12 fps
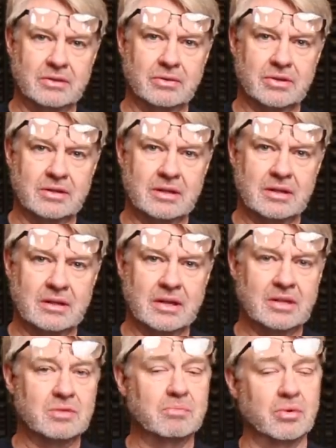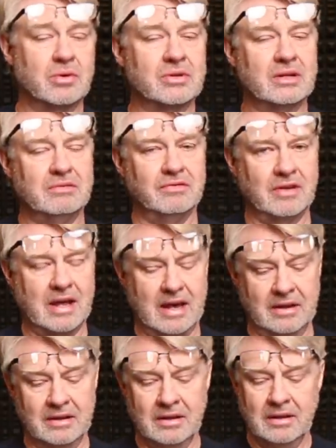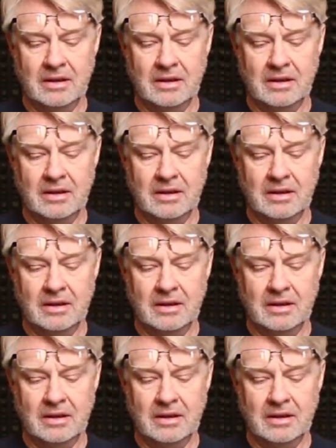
you'll see that it's pretty flat.